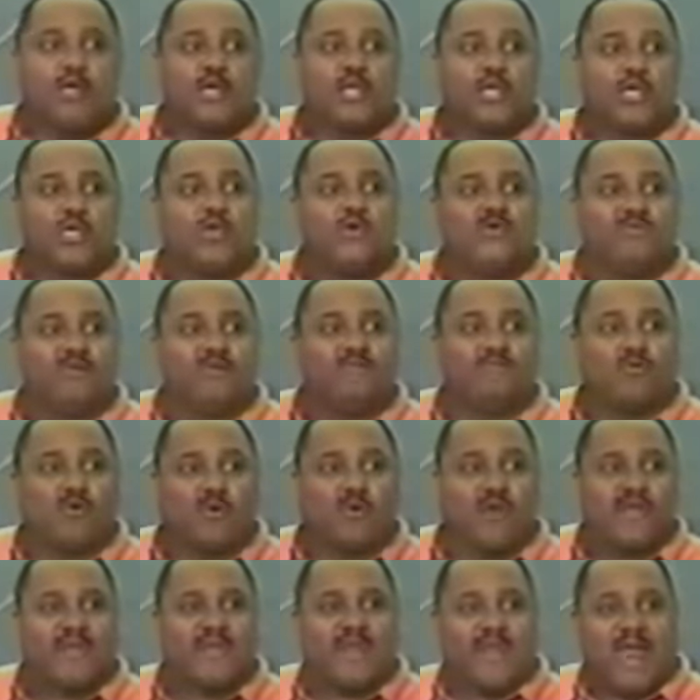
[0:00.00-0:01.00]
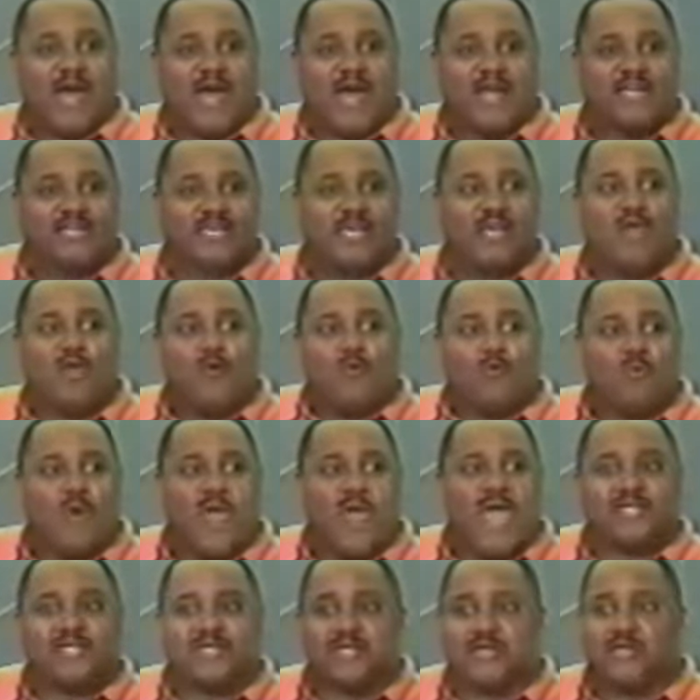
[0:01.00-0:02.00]
The human brain, logic,
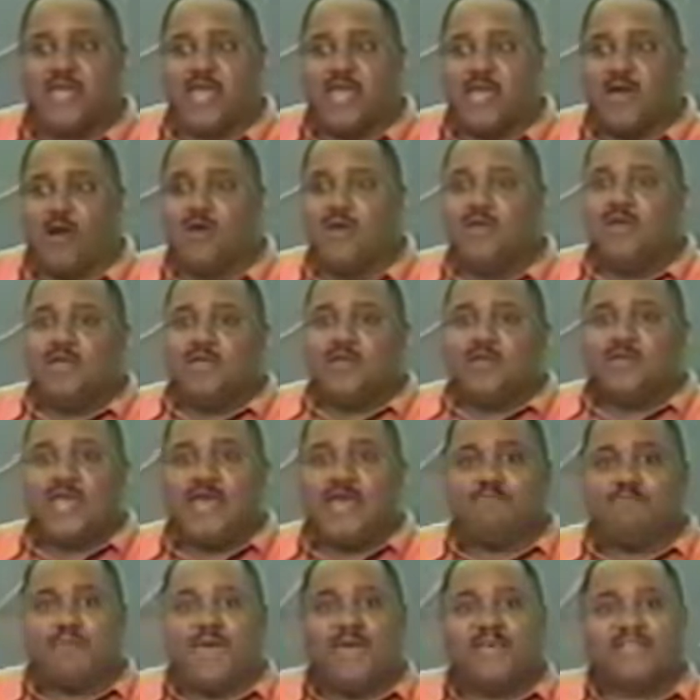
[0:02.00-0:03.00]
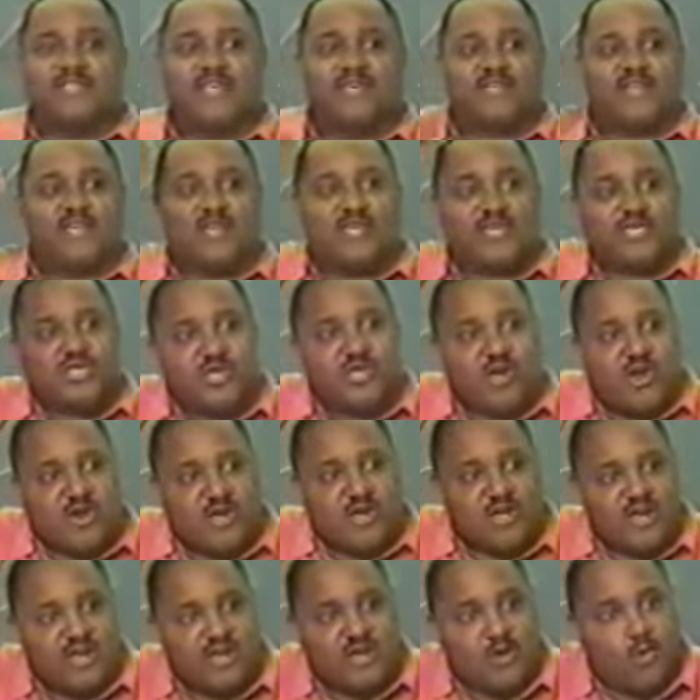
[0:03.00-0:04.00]
rationale, that basically the
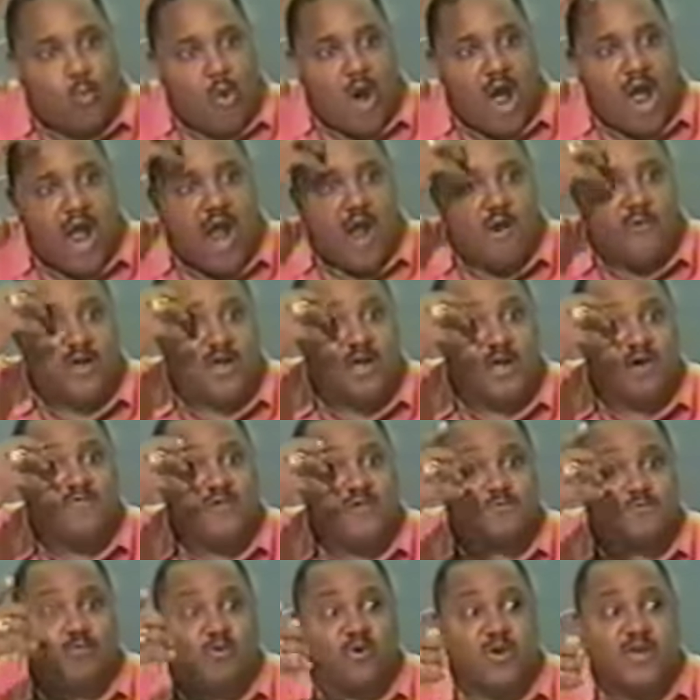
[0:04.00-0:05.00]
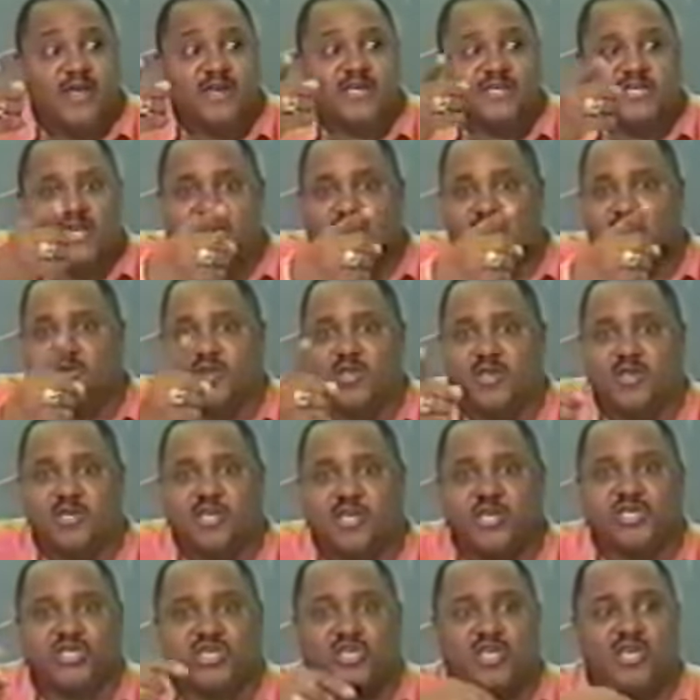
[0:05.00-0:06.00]
circuit and the wiring of this brain tell you
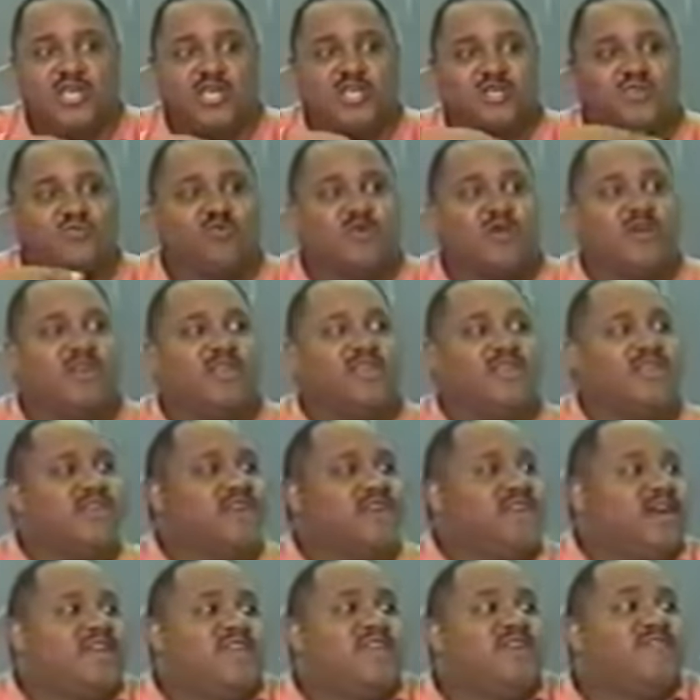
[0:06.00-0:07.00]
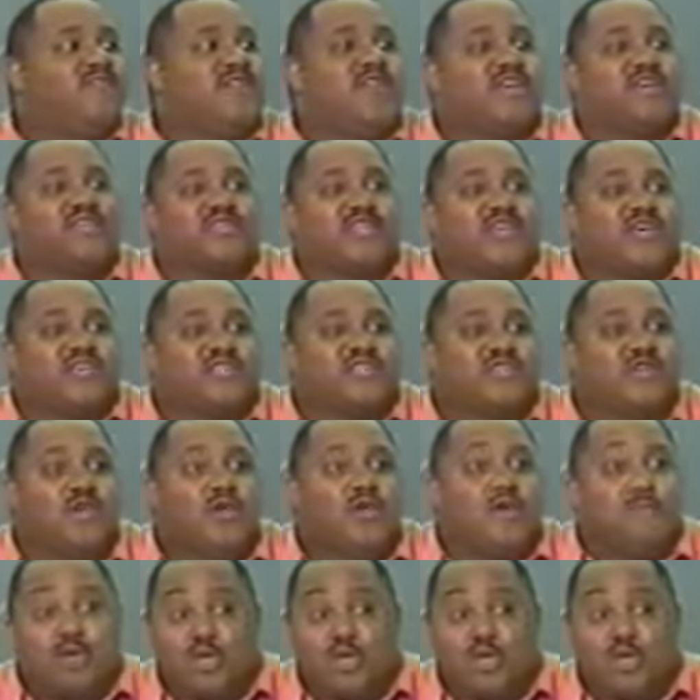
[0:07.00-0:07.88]
that this shit is real and it doesn't even exist.